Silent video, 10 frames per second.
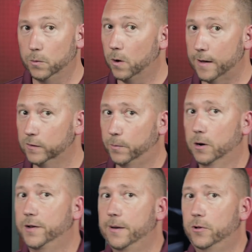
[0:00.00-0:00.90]
You won't have a
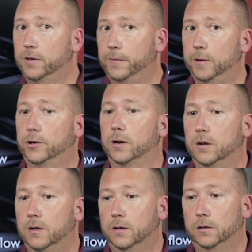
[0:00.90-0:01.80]
spark table in the future.
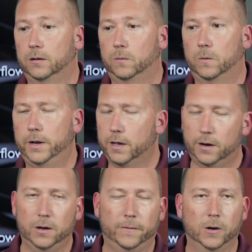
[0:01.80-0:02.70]
What are you
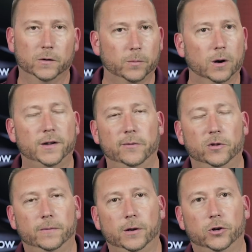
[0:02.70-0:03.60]
gonna do if you don't have a spark
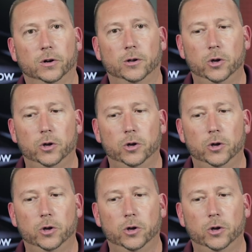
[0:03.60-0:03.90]
table in the future?